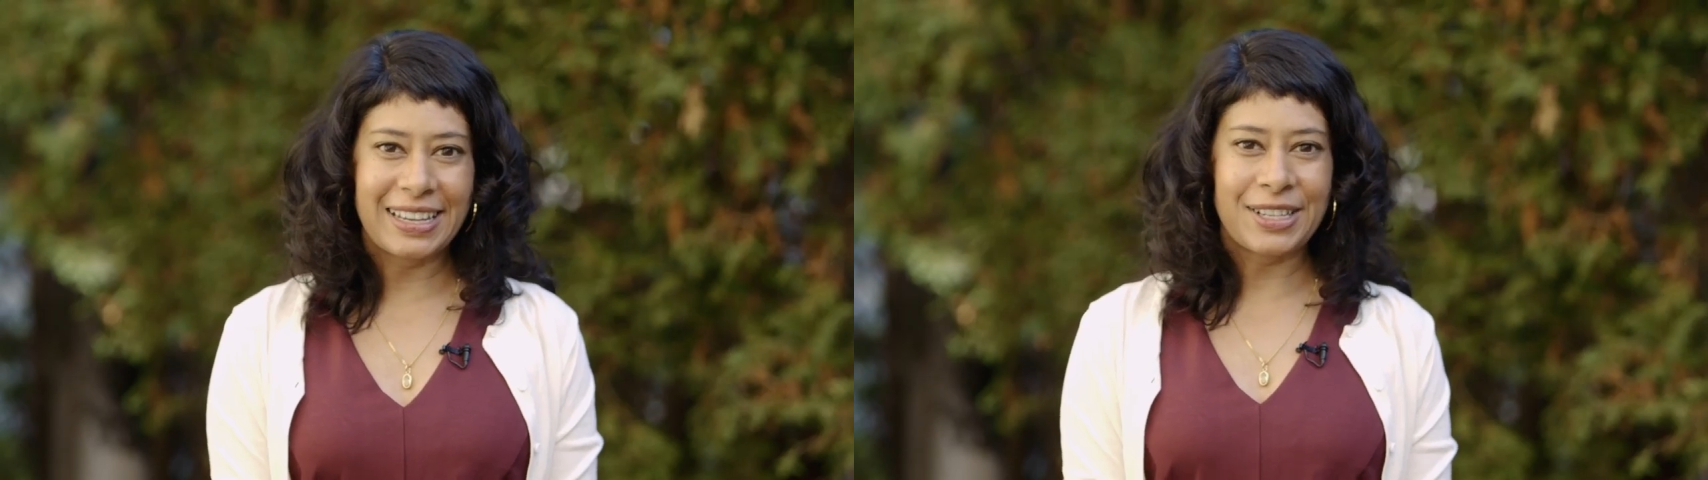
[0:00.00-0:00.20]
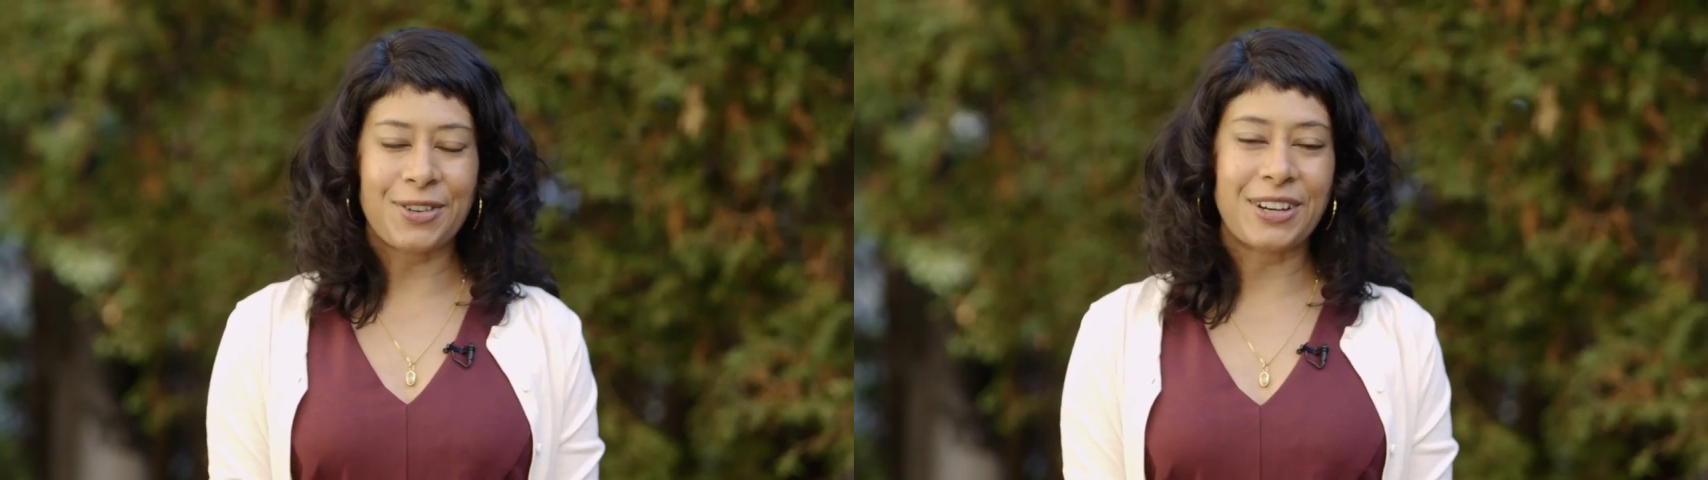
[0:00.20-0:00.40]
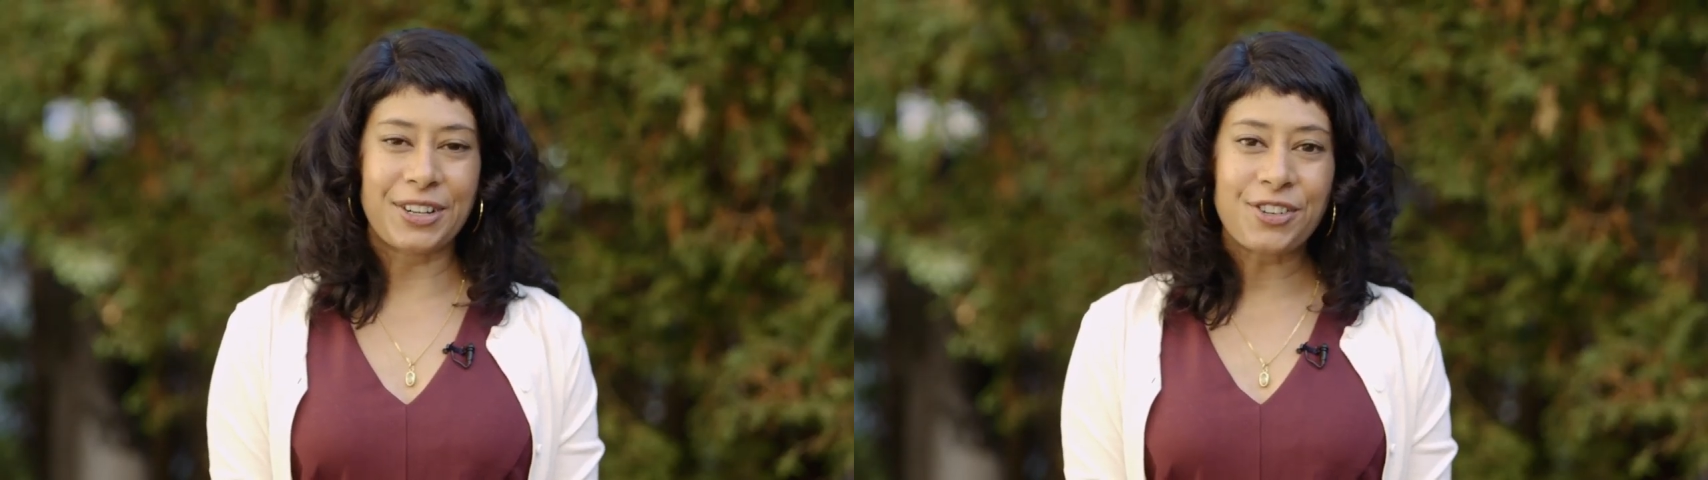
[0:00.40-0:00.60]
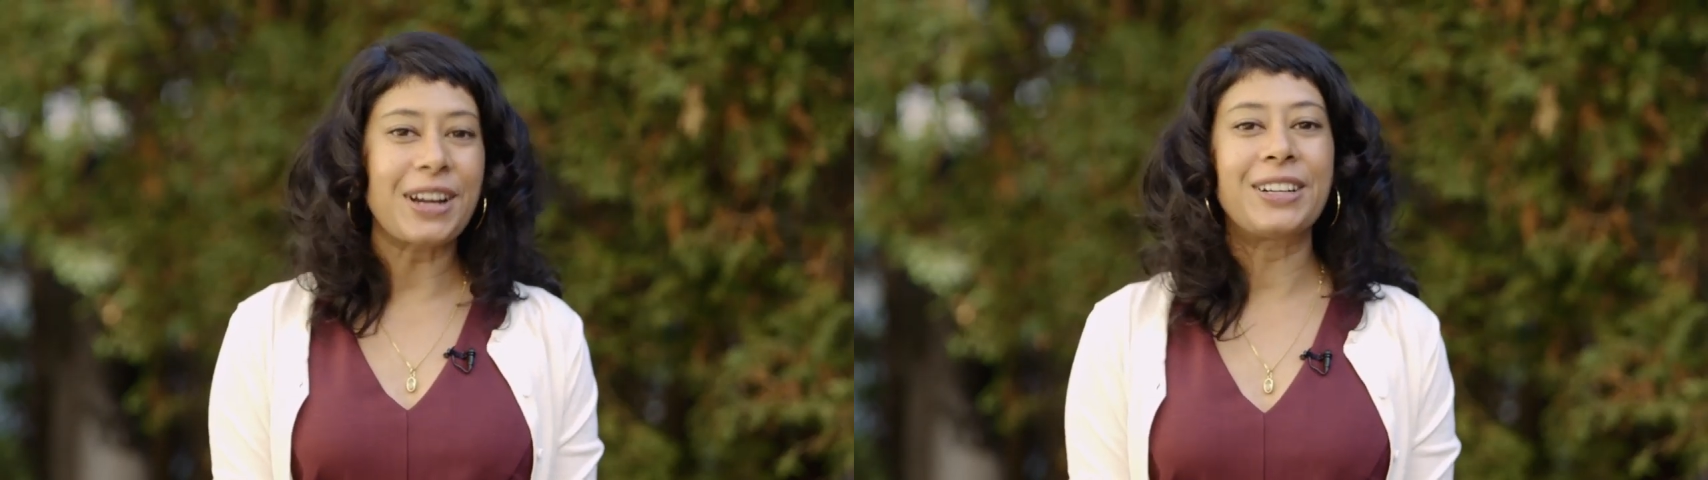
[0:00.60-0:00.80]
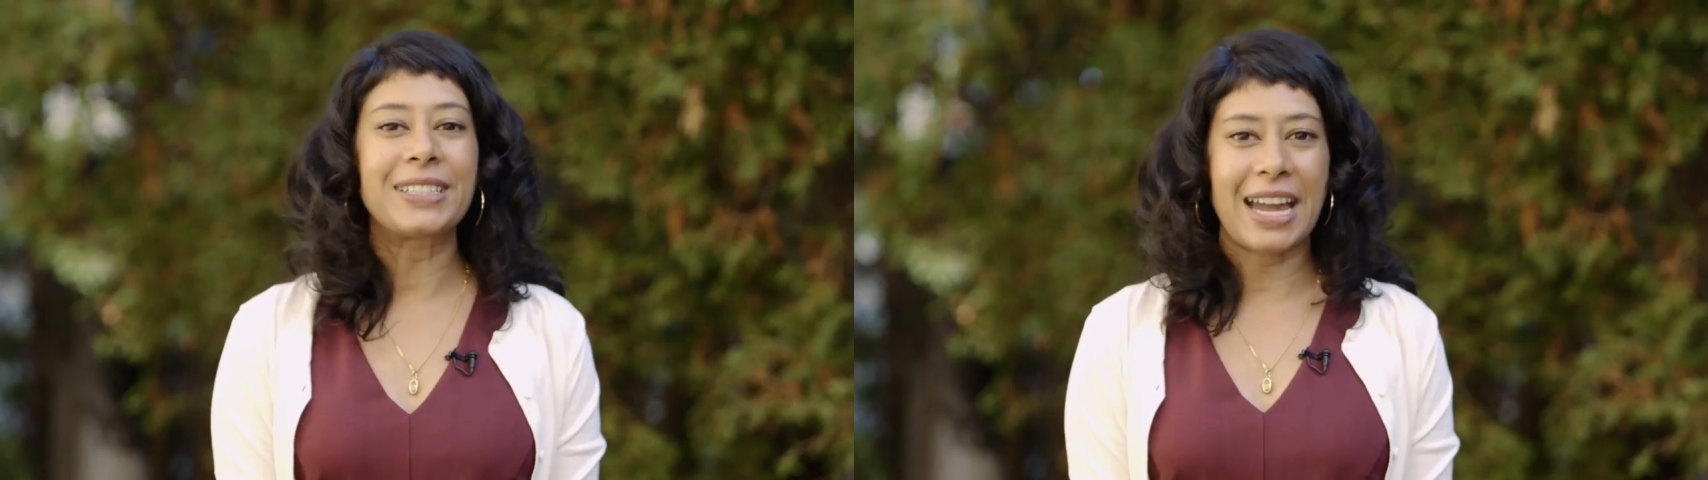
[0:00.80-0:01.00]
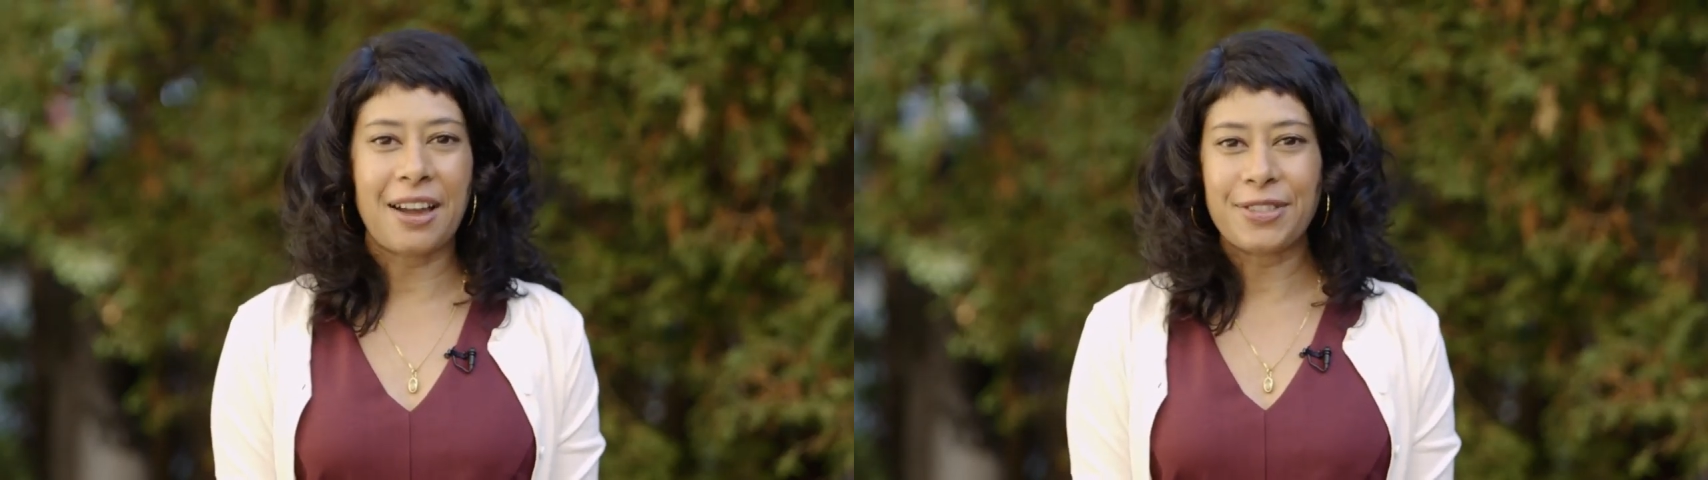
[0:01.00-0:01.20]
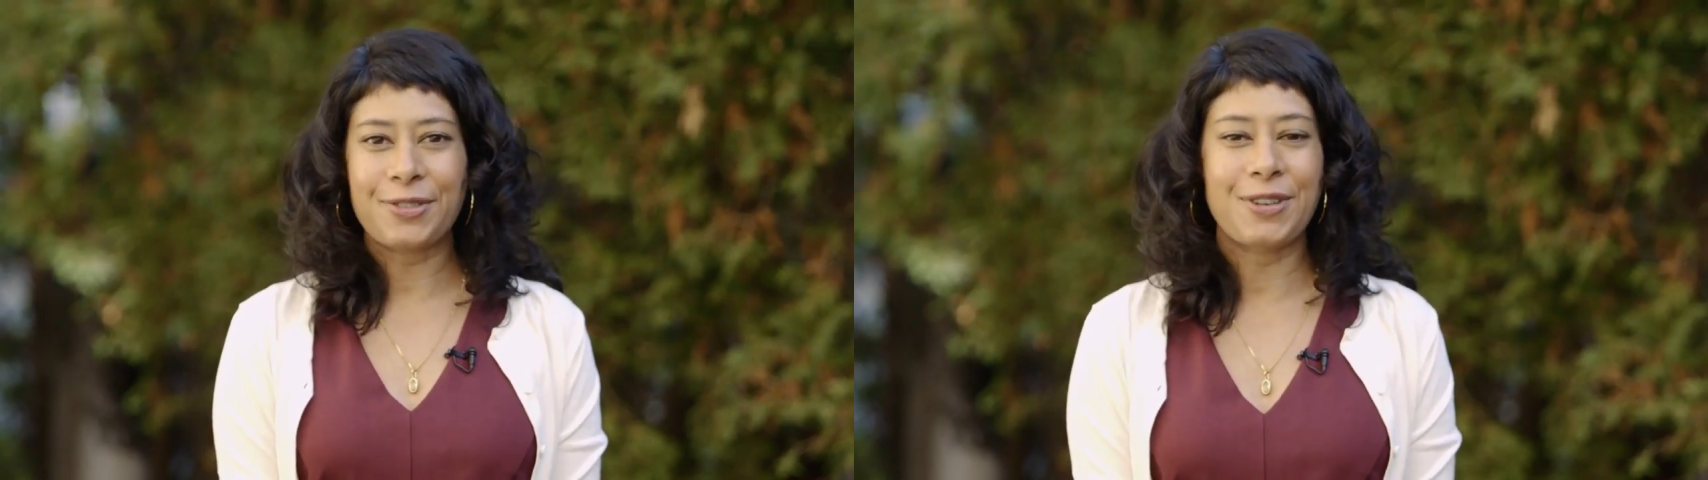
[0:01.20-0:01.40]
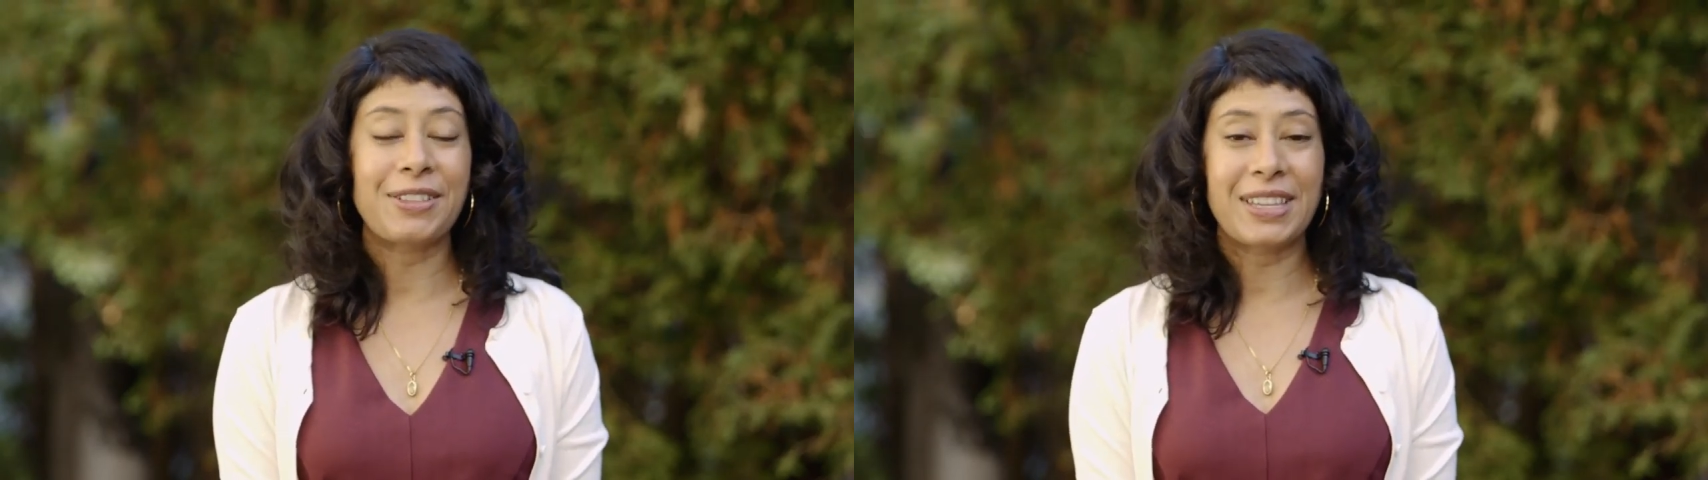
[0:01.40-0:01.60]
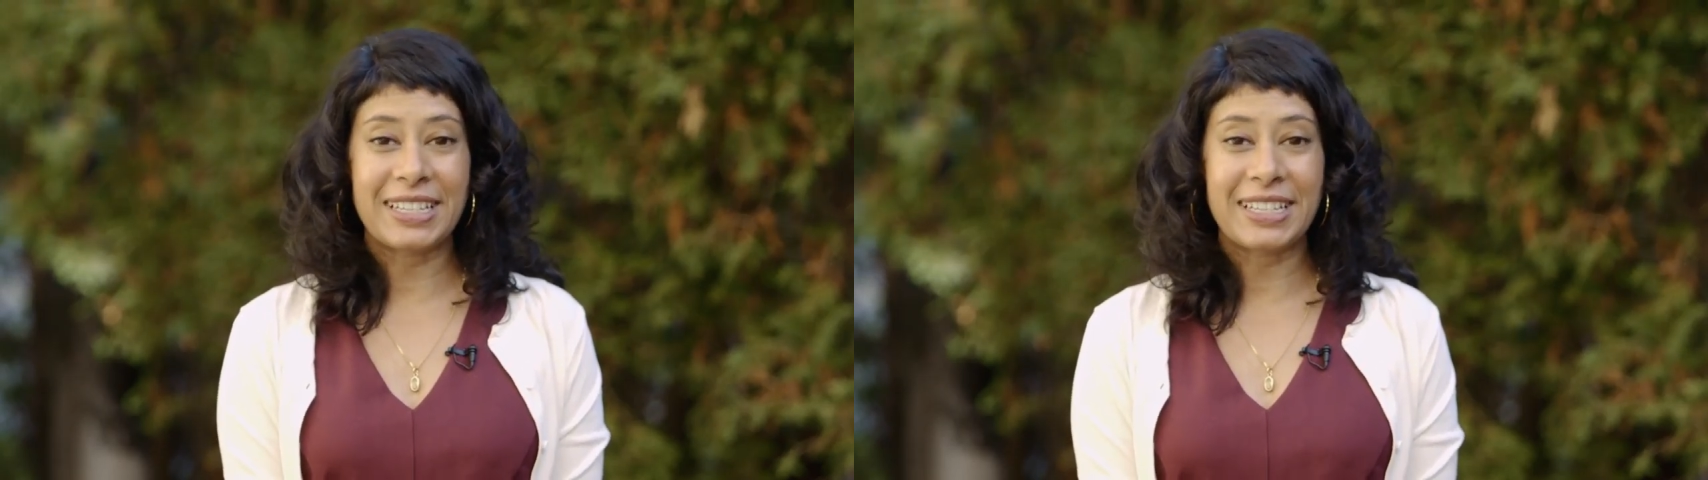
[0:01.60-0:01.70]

is going to trickle down throughout